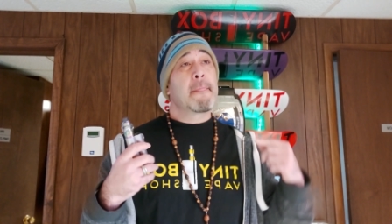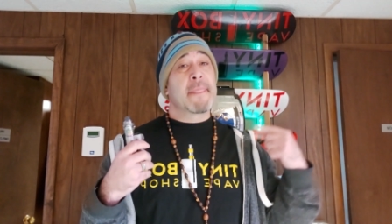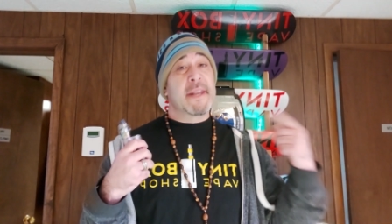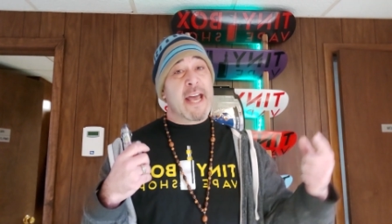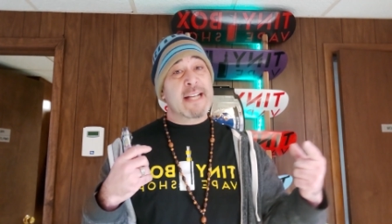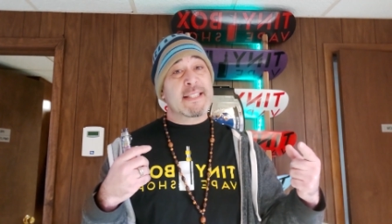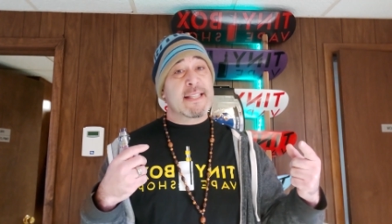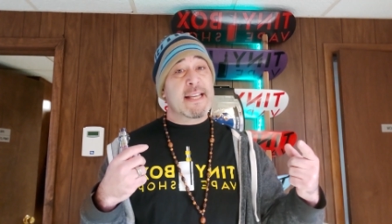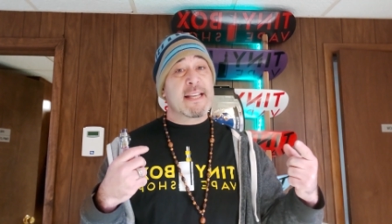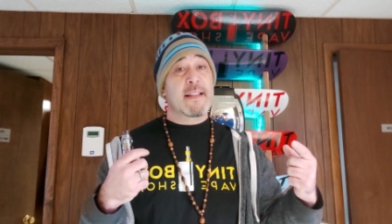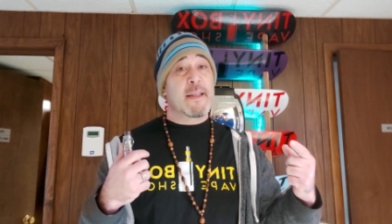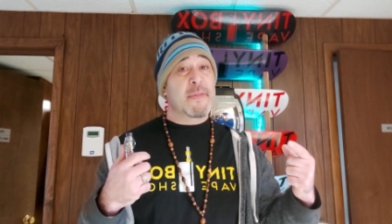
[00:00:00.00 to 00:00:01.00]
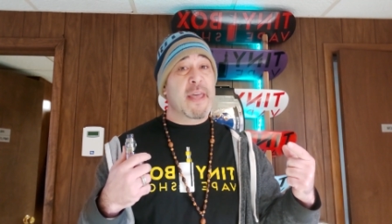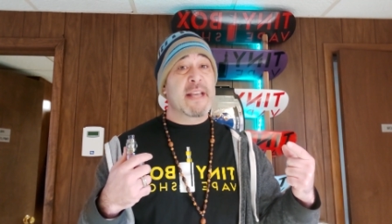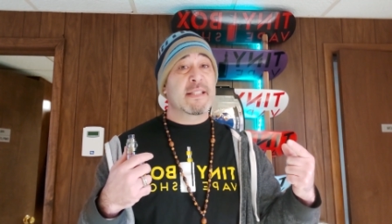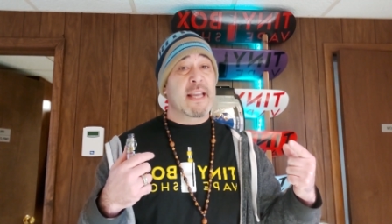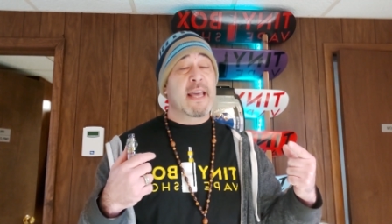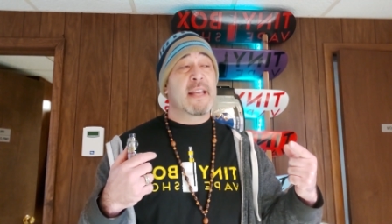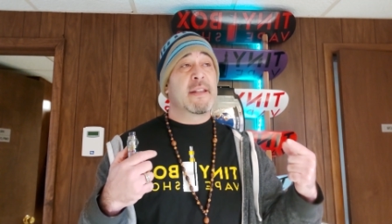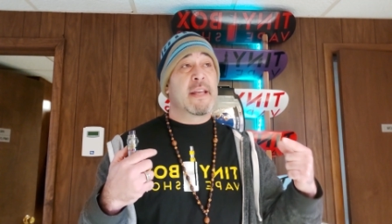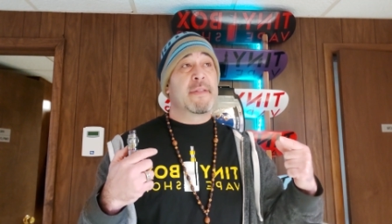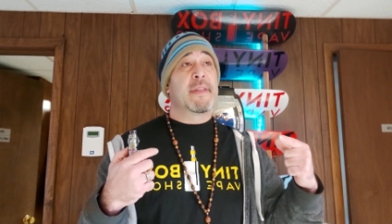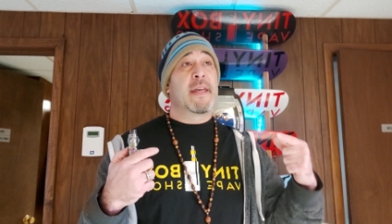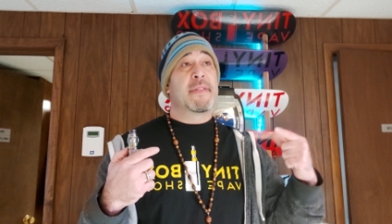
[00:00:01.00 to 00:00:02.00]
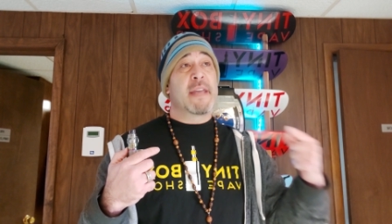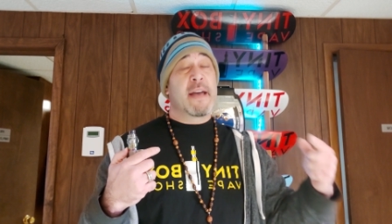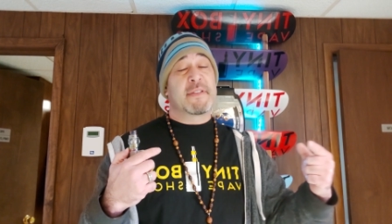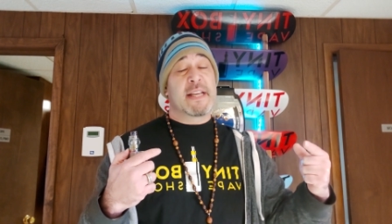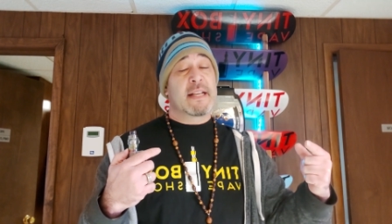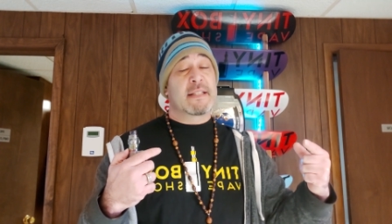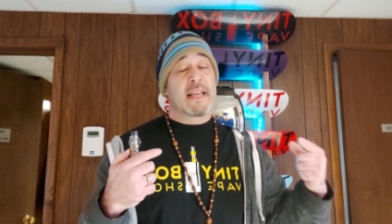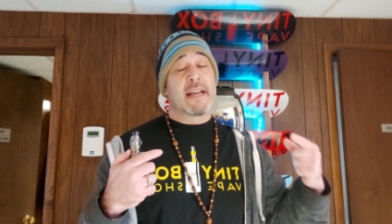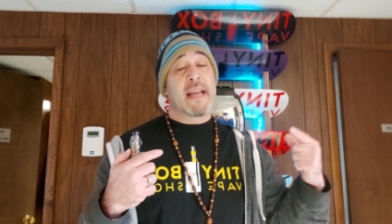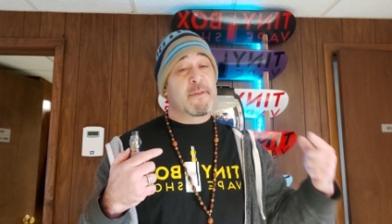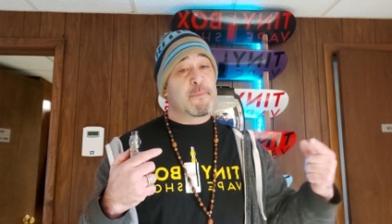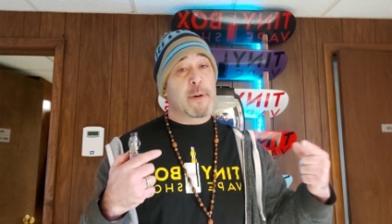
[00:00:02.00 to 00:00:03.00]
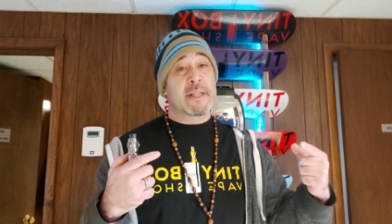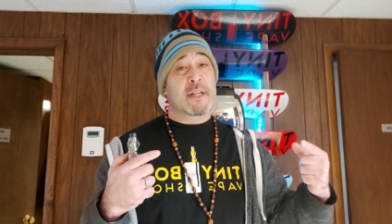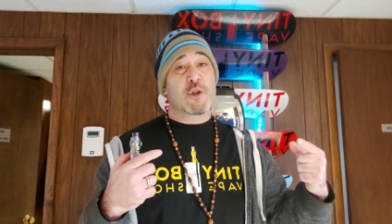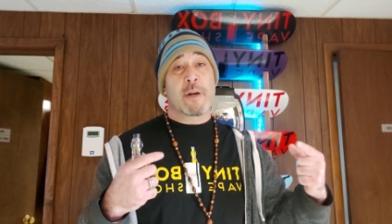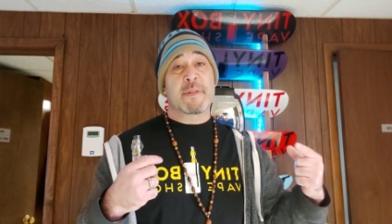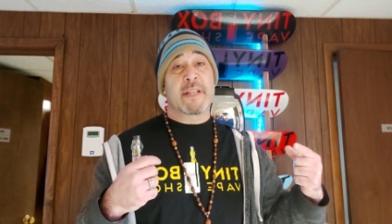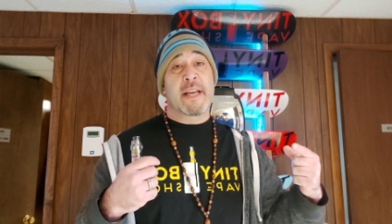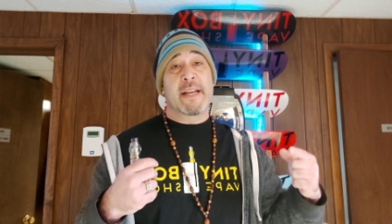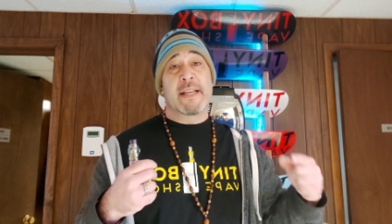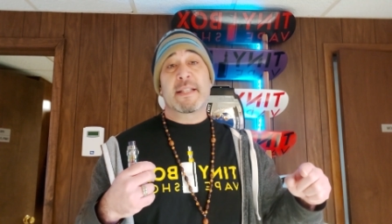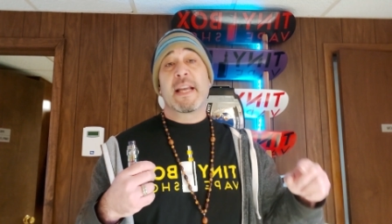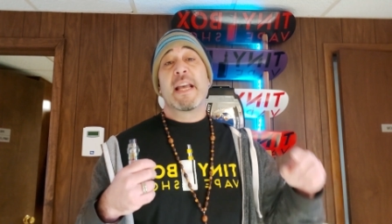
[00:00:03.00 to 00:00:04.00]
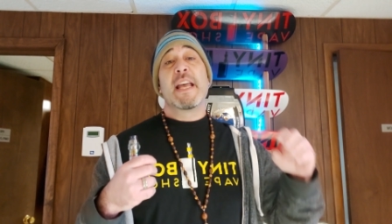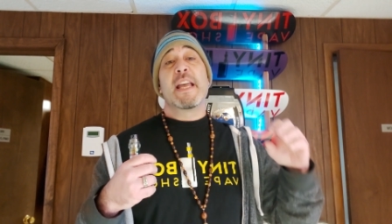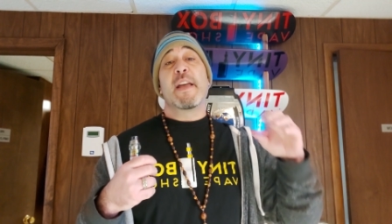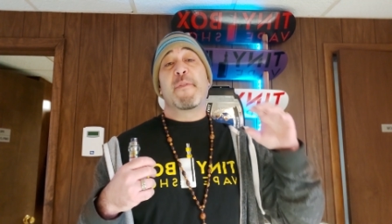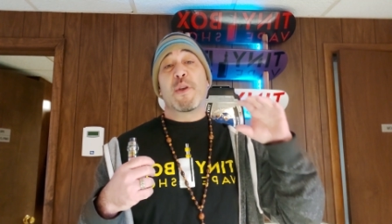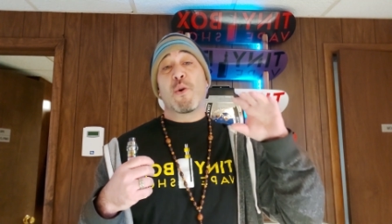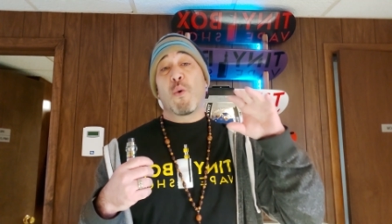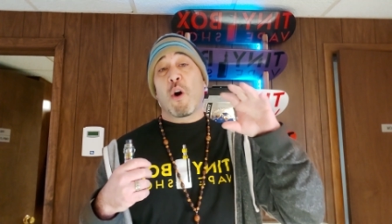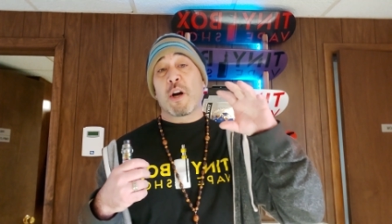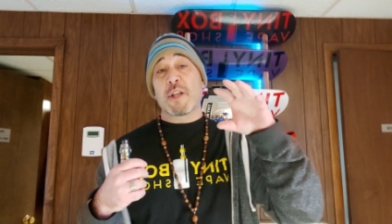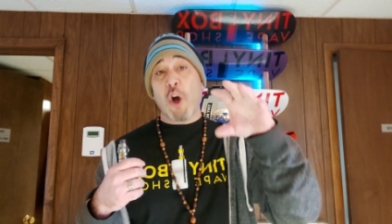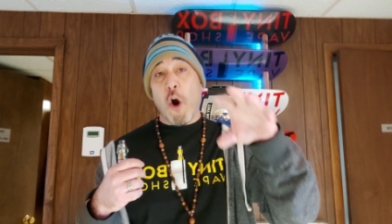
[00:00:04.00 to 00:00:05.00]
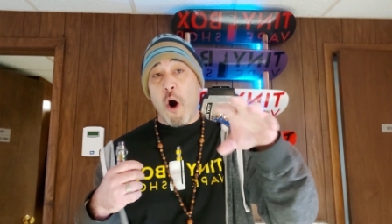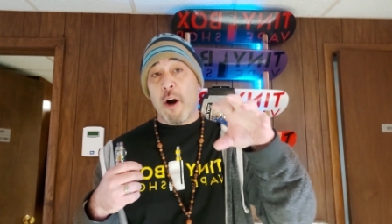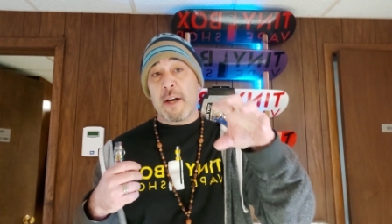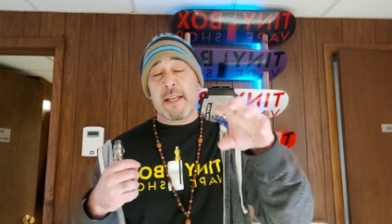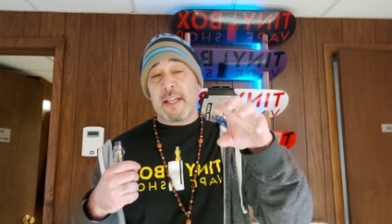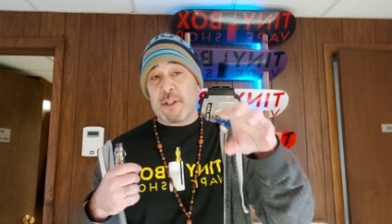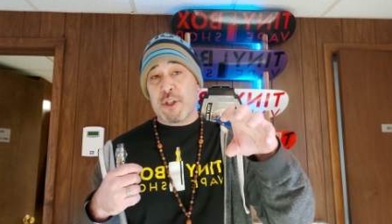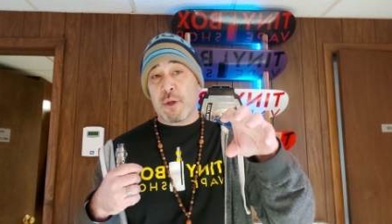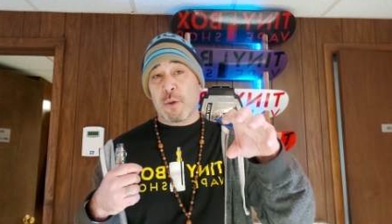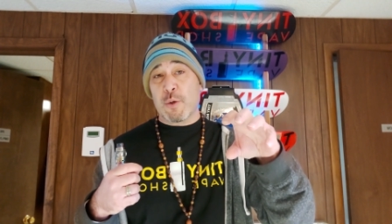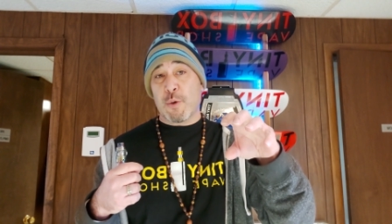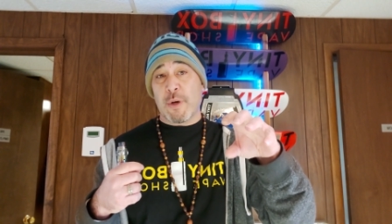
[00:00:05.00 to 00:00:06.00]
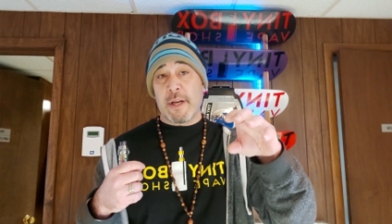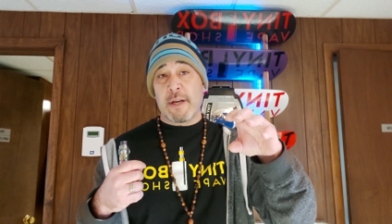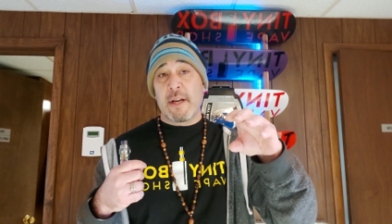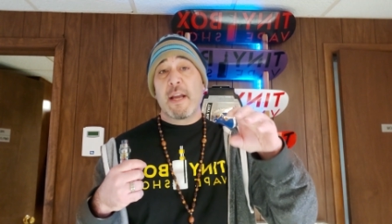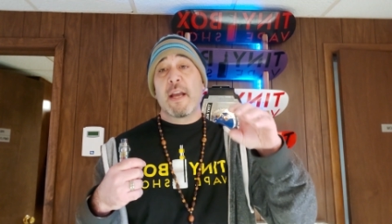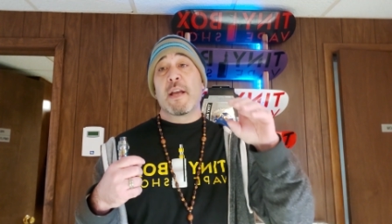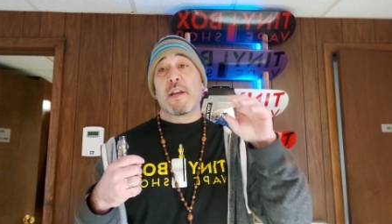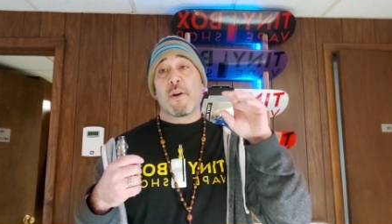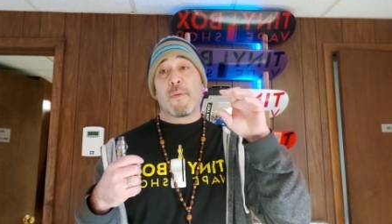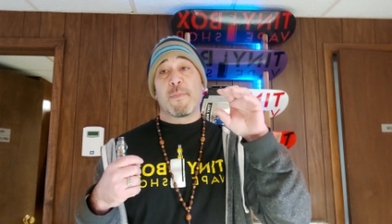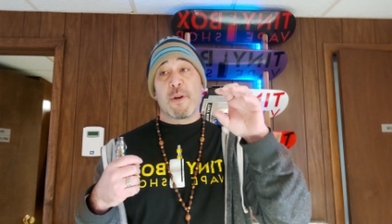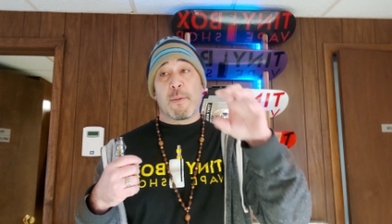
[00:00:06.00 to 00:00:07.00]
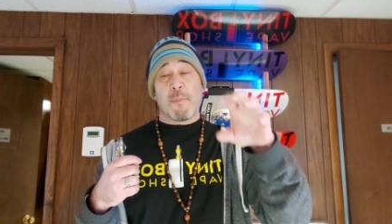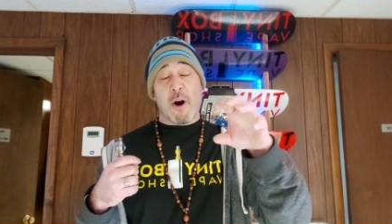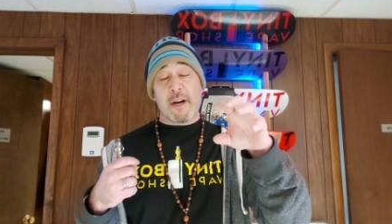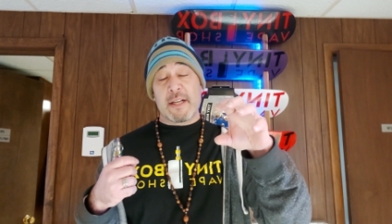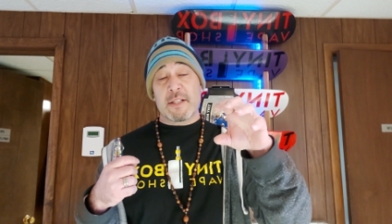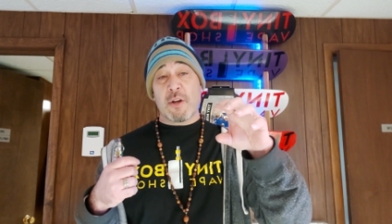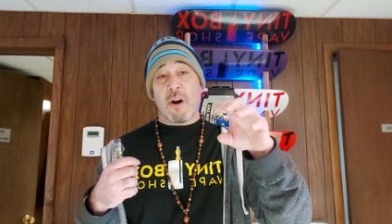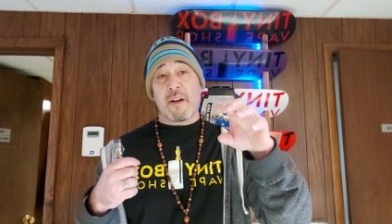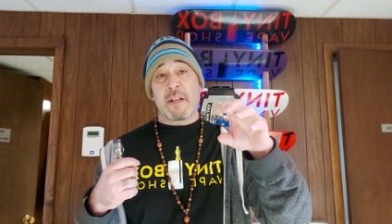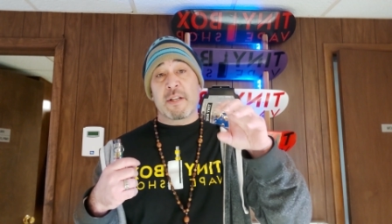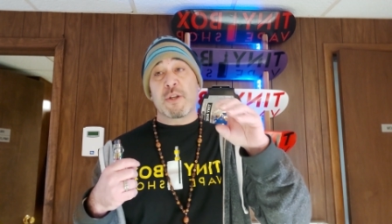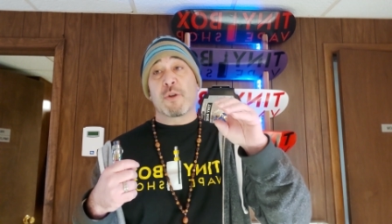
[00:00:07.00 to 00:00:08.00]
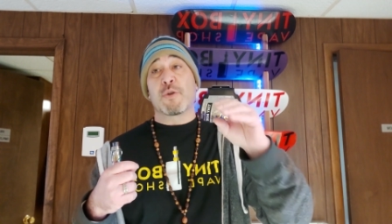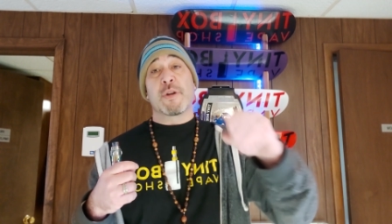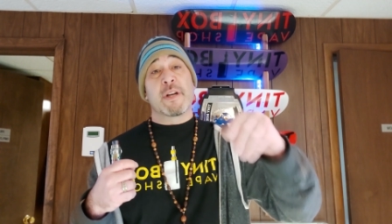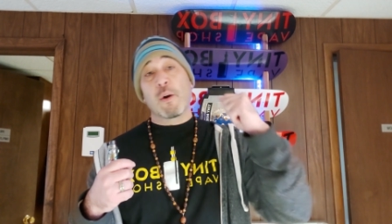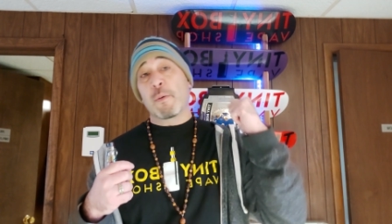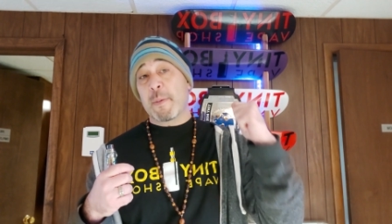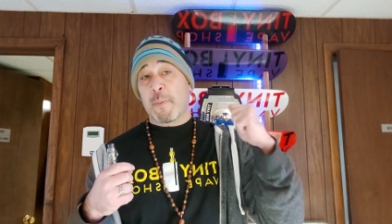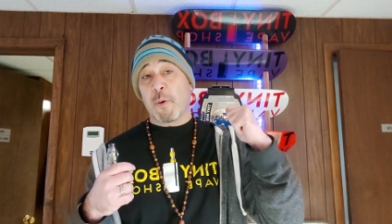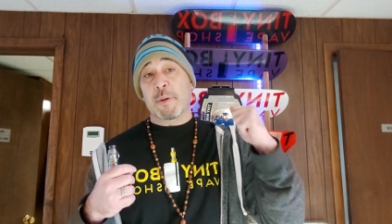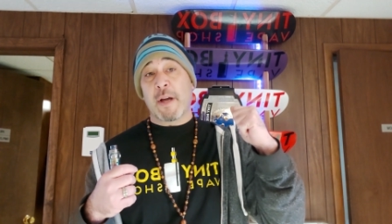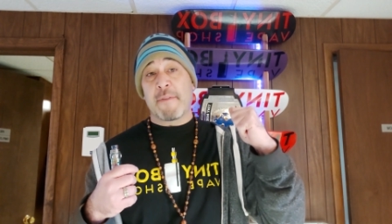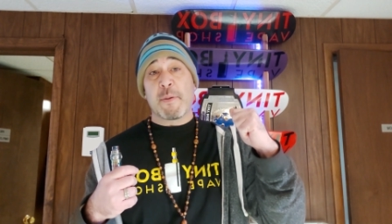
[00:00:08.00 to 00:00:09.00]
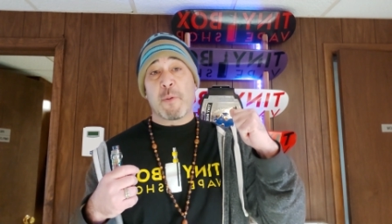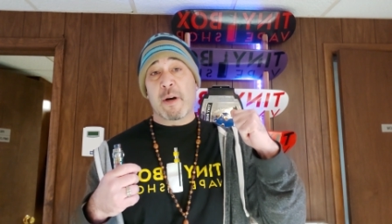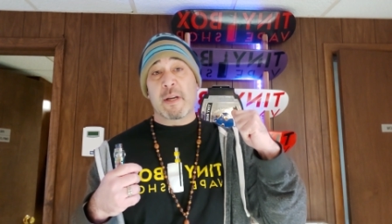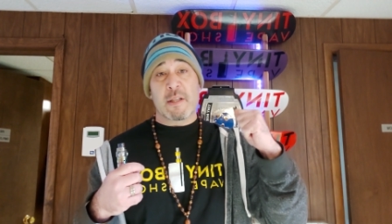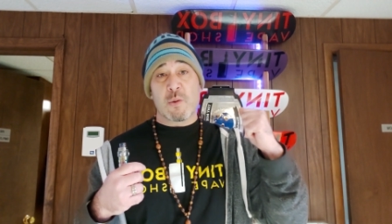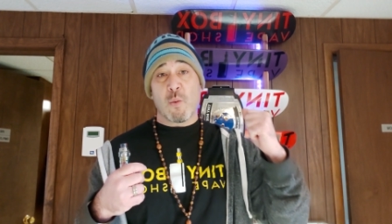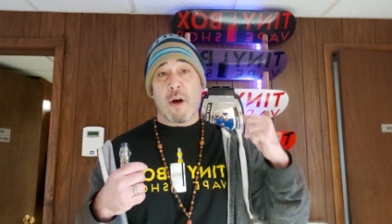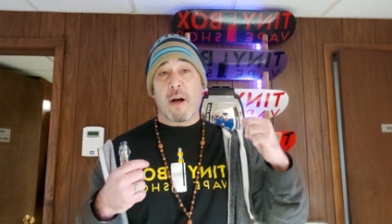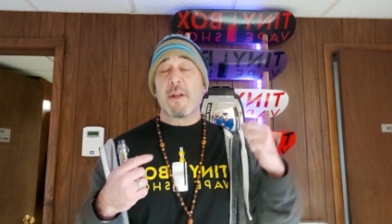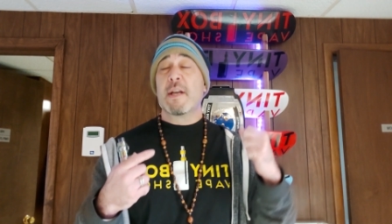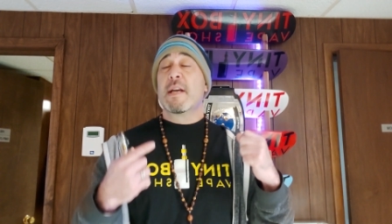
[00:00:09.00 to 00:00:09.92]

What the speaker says: The next thing that they said, that the FDA said and President Trump said, is if you are targeting children, your marketing's targeting children, it will be pulled off the market as well.